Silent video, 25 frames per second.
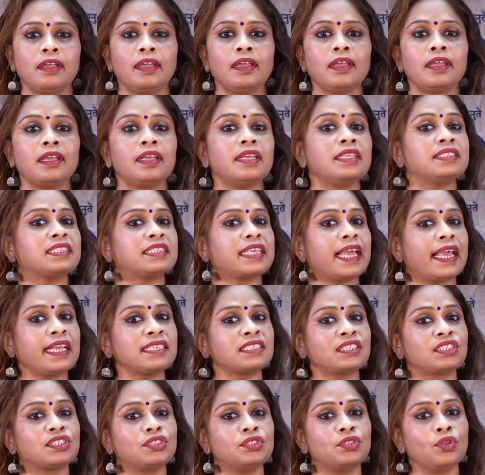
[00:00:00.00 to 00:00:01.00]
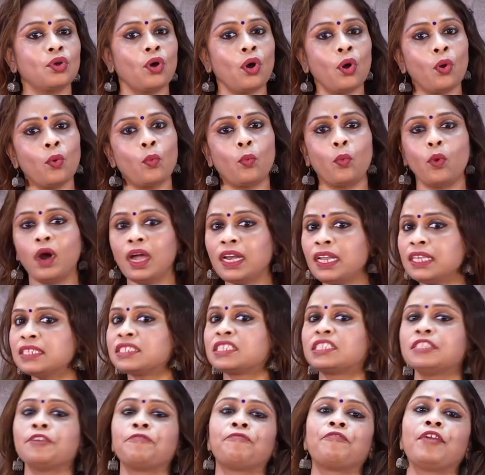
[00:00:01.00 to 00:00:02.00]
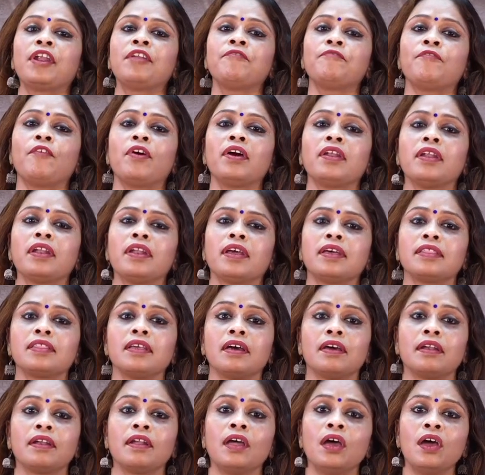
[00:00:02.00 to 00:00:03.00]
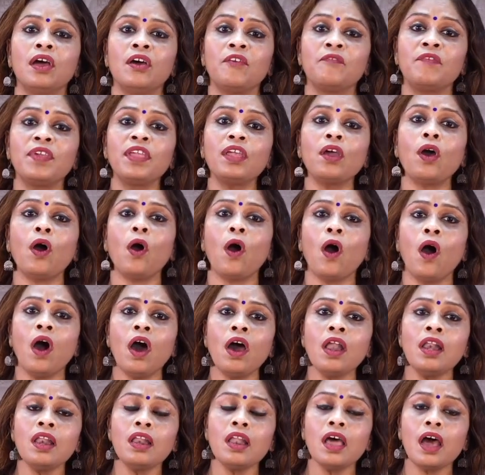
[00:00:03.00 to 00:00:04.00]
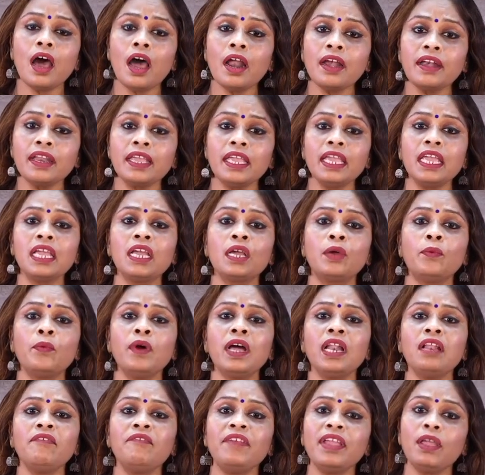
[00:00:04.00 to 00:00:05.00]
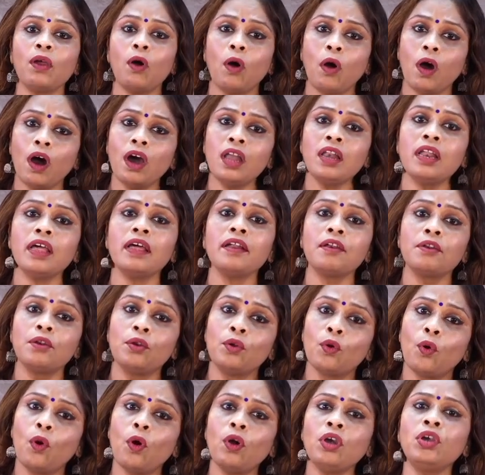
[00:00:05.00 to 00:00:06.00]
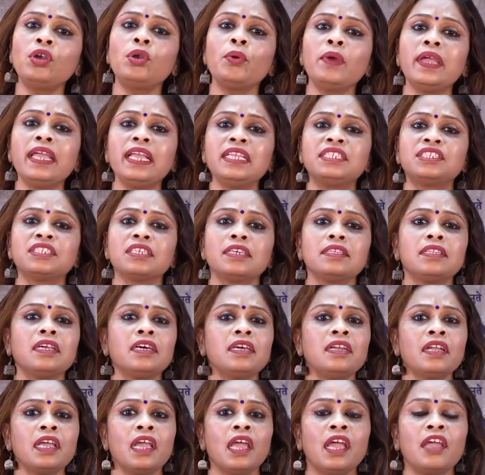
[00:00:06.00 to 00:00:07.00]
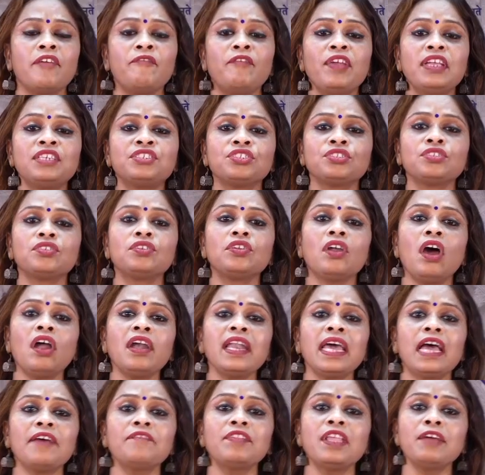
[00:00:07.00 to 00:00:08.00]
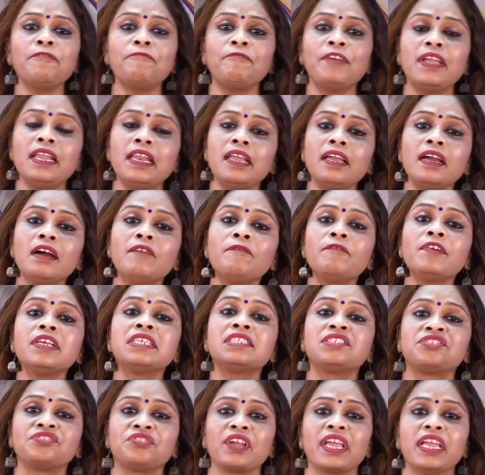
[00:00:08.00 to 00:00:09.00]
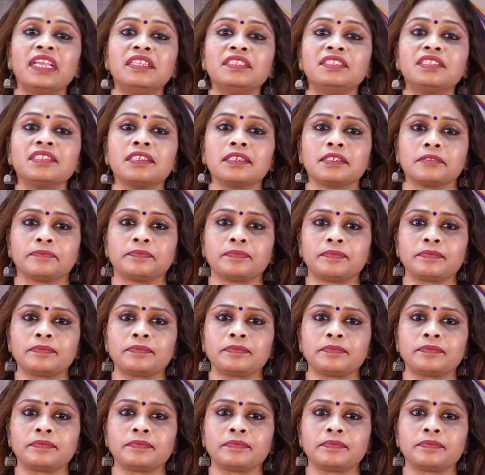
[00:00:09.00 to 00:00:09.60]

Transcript: He says no one is different for another. We all are equal. We all are known to each other. We should not have the feeling of a stranger.